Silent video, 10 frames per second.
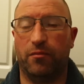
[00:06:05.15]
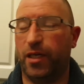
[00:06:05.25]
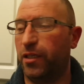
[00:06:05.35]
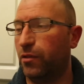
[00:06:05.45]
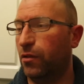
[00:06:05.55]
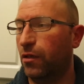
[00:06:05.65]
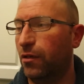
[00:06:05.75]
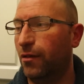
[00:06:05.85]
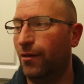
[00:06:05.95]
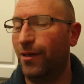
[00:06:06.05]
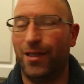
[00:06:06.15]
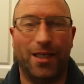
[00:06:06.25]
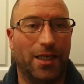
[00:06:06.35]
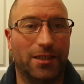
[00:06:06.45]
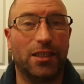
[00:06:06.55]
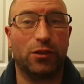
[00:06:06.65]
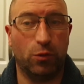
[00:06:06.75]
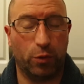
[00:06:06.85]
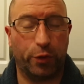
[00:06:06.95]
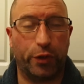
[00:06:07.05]
bit now, is a
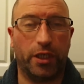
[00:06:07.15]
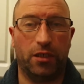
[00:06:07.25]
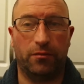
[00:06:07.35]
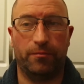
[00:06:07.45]
slow cooker.